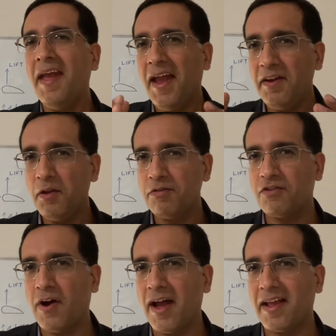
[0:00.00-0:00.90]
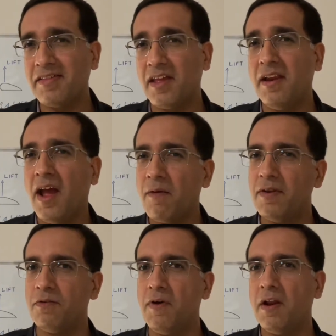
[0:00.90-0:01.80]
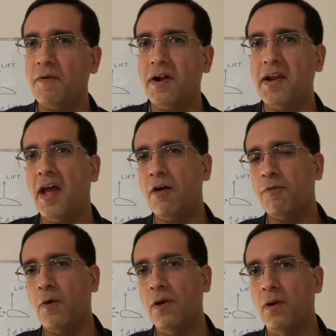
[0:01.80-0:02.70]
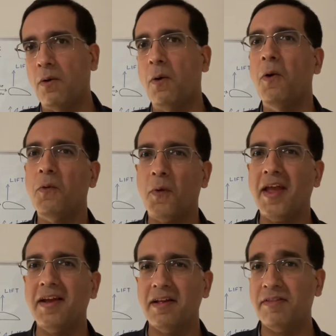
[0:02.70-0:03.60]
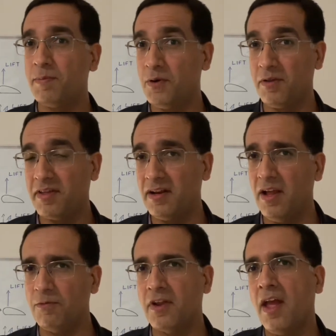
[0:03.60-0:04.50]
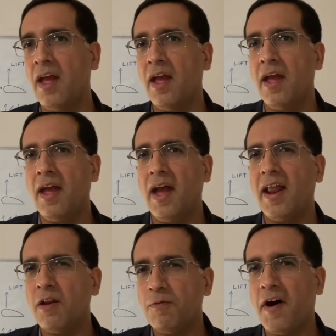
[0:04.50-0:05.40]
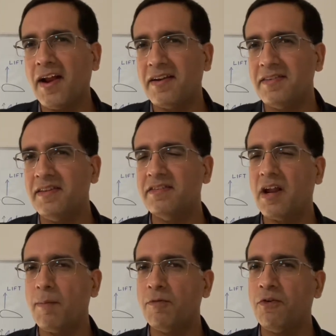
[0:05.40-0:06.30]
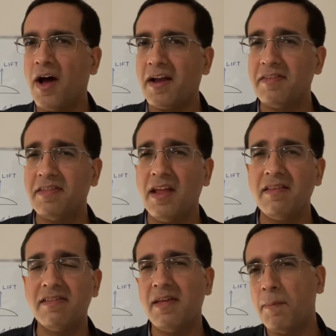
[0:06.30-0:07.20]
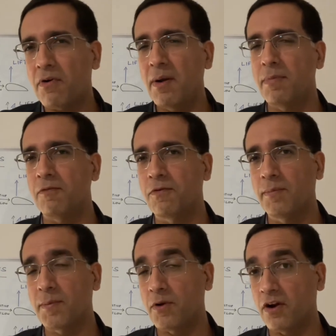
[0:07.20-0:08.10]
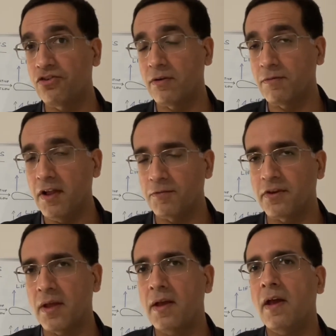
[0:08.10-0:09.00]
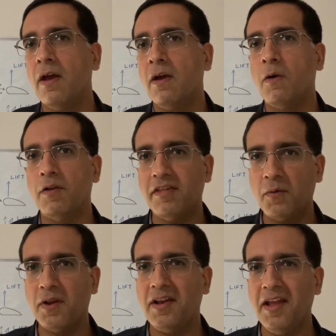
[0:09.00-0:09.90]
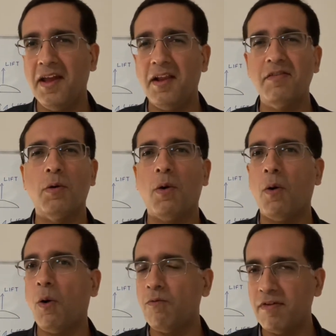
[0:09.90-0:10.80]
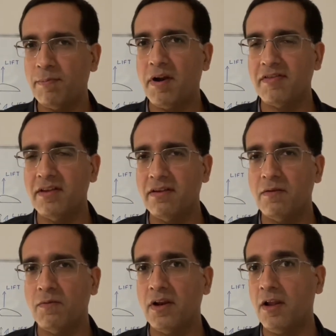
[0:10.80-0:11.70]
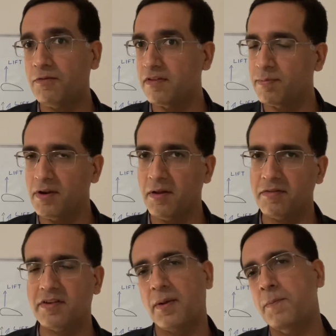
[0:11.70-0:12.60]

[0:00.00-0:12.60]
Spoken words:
Induced drag is inherent whenever an airfoil or wing is producing lift. And in fact, this type of drag is inseparable from the production of lift. Consequently, it is always present when lift is produced.